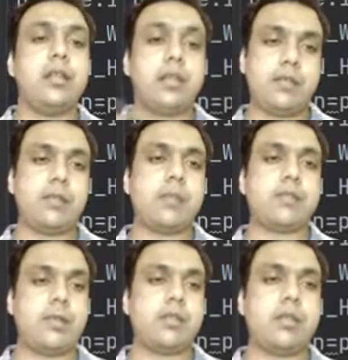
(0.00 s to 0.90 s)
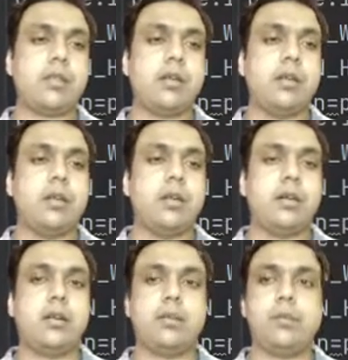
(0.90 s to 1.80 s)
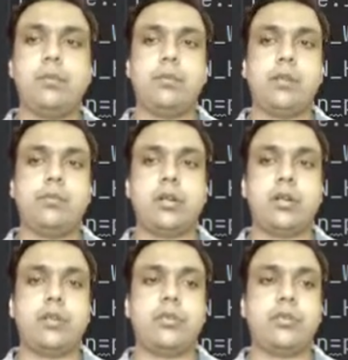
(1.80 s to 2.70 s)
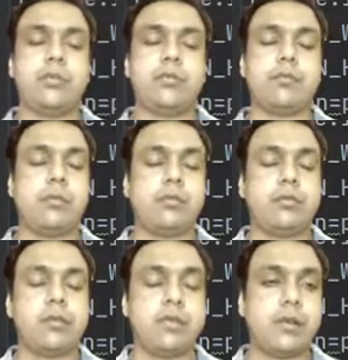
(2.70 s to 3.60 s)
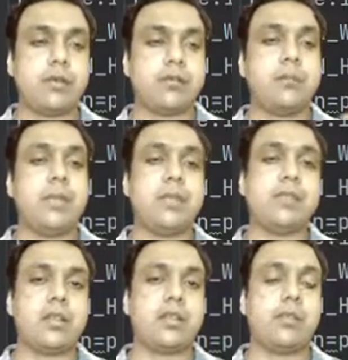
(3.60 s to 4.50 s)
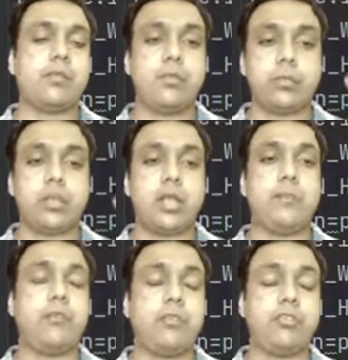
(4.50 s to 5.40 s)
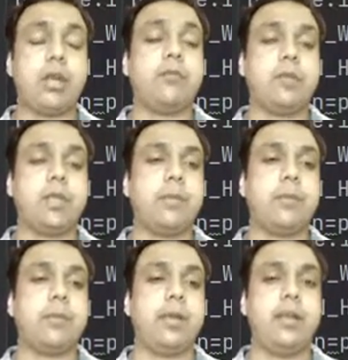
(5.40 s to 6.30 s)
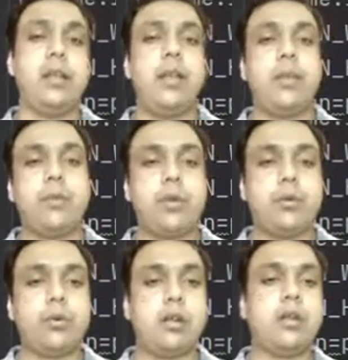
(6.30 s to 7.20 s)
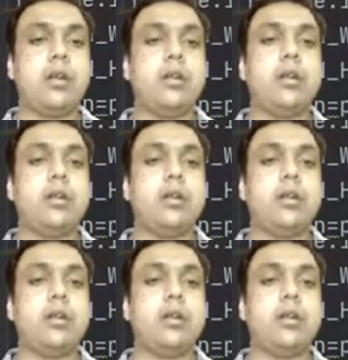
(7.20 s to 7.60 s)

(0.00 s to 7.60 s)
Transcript: These are something these are some basic things which you have to keep in mind when you are